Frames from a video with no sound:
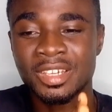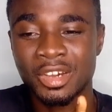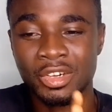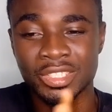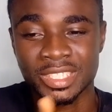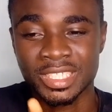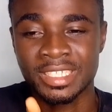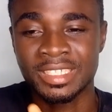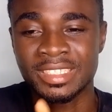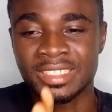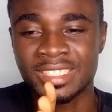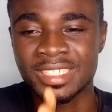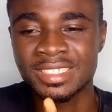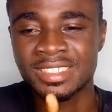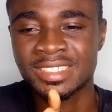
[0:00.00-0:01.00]
Or say
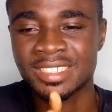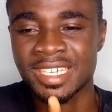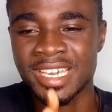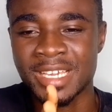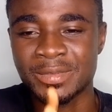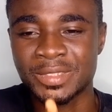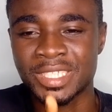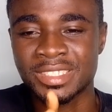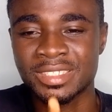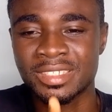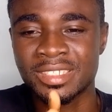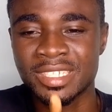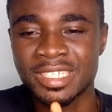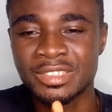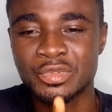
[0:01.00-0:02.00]
this
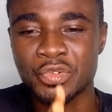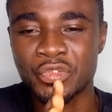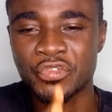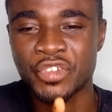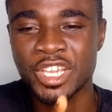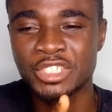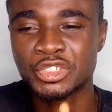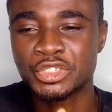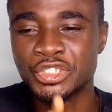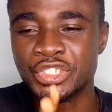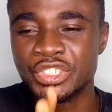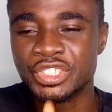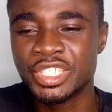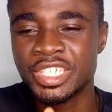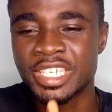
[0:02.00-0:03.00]
exception list refers to
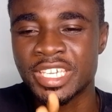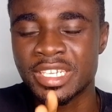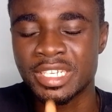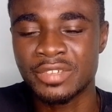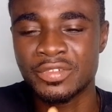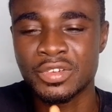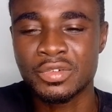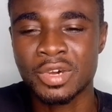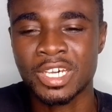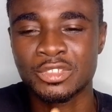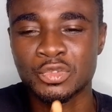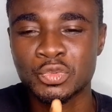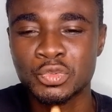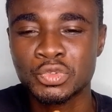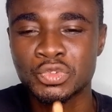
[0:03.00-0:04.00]
unique
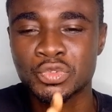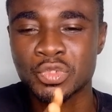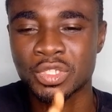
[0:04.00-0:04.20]
individuals who